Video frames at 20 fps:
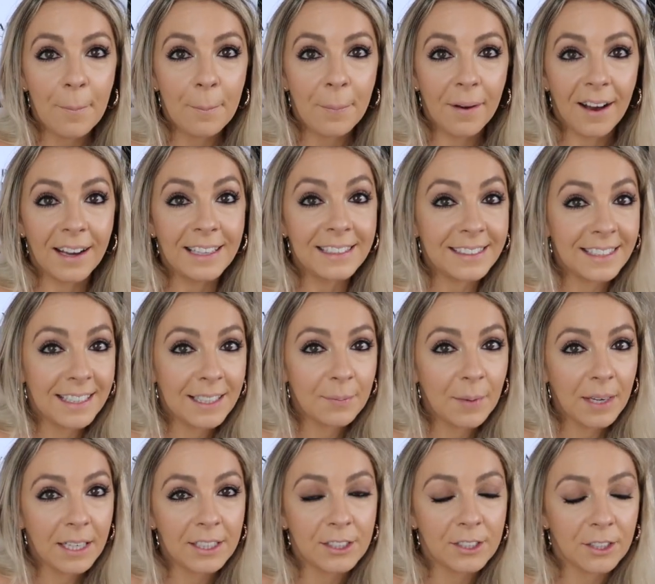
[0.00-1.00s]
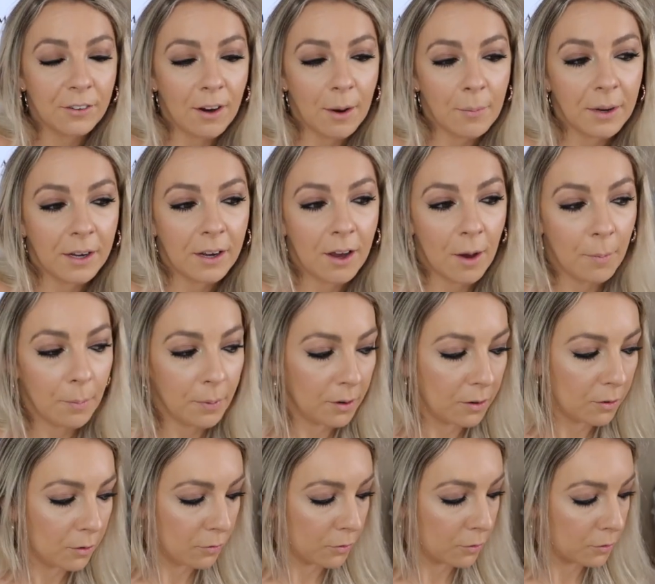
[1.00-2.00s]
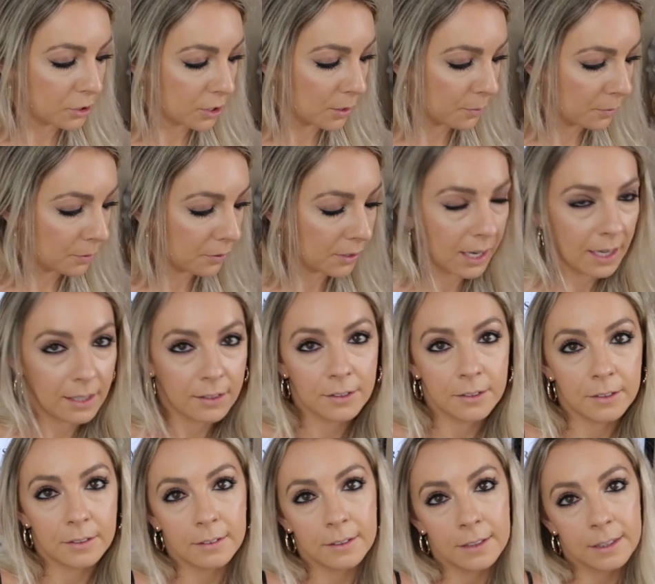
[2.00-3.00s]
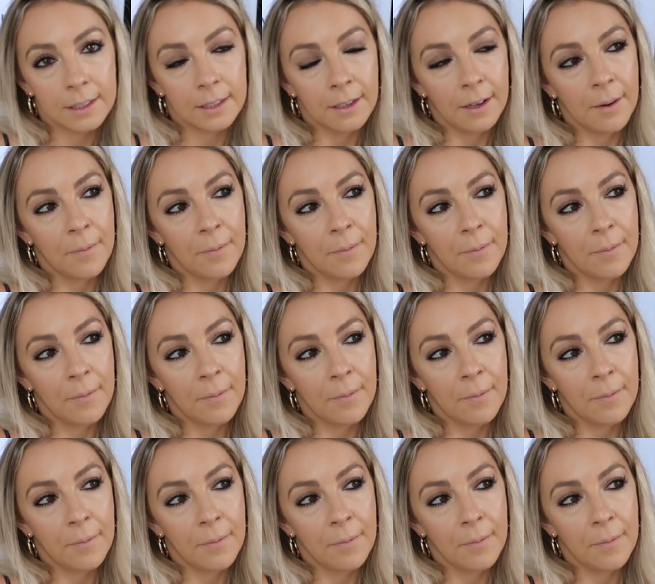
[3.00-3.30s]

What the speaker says: But I did manage to grab a couple of autumnal candles.